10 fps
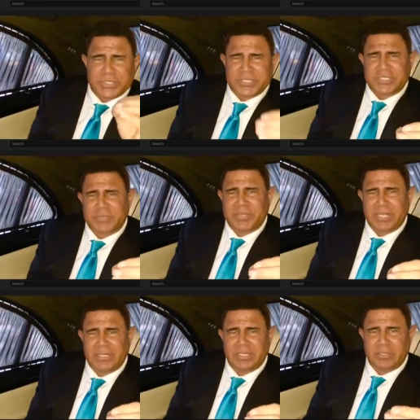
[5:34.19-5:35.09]
to
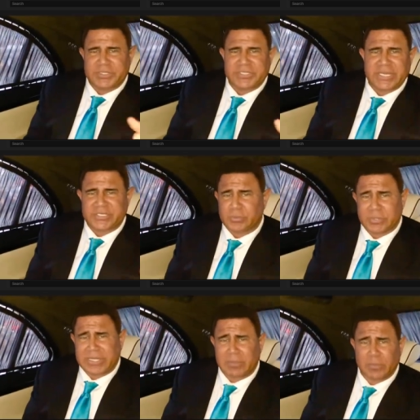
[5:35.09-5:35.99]
participate in a recession
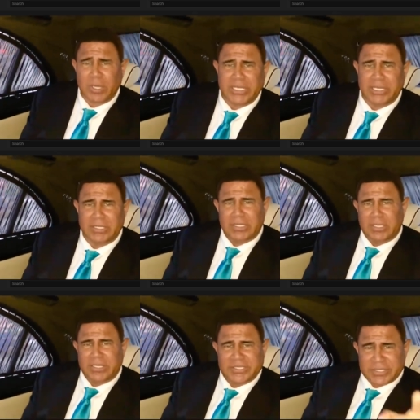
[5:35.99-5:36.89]
or a down market
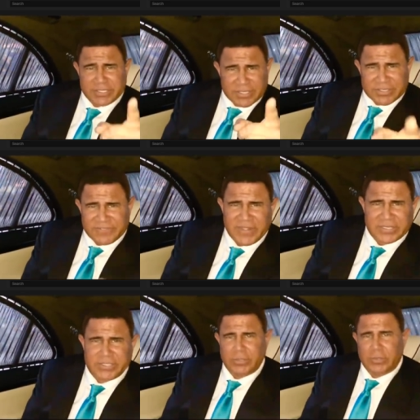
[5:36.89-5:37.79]
because it doesn't yeah.
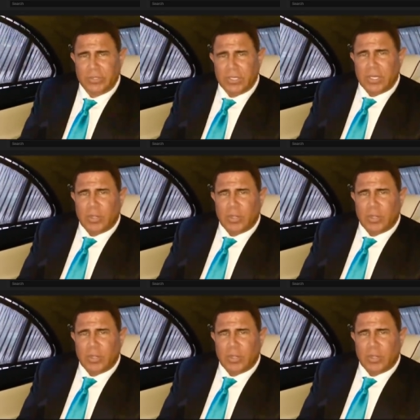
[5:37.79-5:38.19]
affect you.